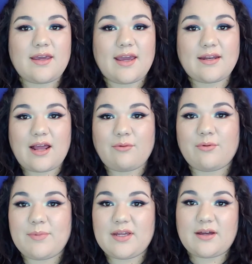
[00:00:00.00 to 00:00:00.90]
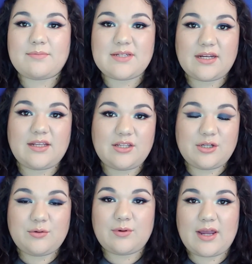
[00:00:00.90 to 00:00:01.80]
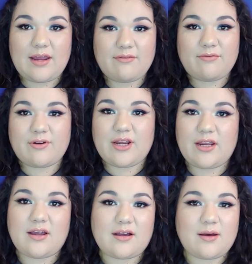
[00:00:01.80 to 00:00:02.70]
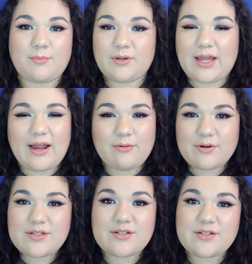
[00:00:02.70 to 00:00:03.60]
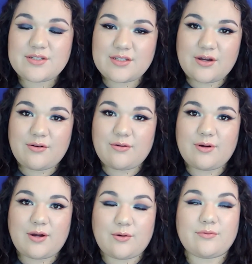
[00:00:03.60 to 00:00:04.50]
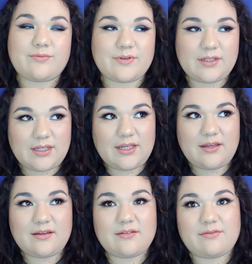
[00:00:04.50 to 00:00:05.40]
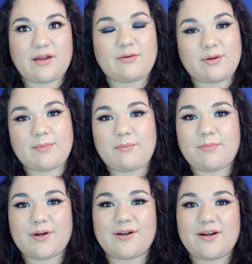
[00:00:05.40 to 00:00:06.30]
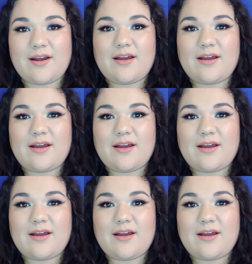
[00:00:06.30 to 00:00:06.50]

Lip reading: And I will be updating you every couple hours or so, hopefully, if I remember.